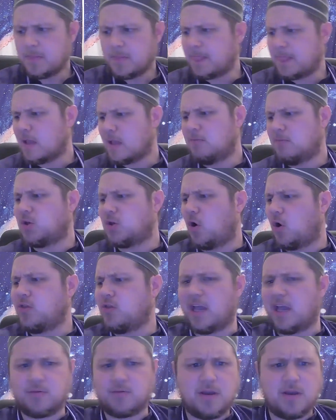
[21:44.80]
My god,
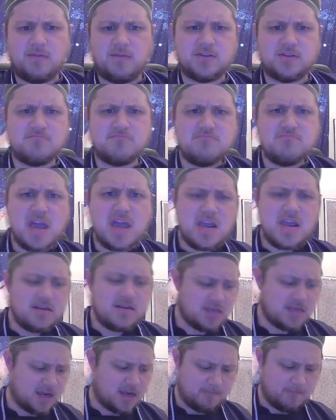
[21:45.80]
that gravy is
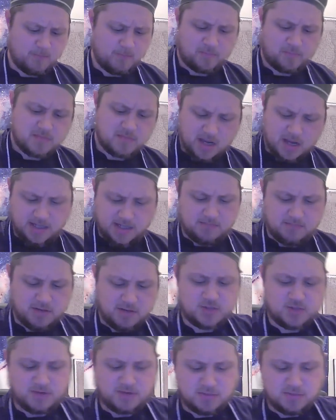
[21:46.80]
amazing. I need
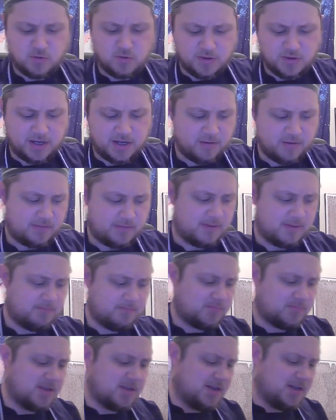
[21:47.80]
much, much more of that gravy.
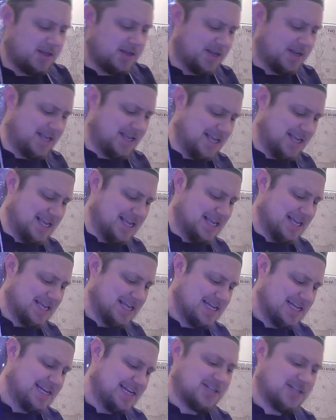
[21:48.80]

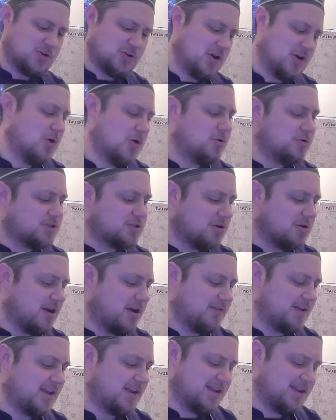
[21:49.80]
That's got loads of gravy.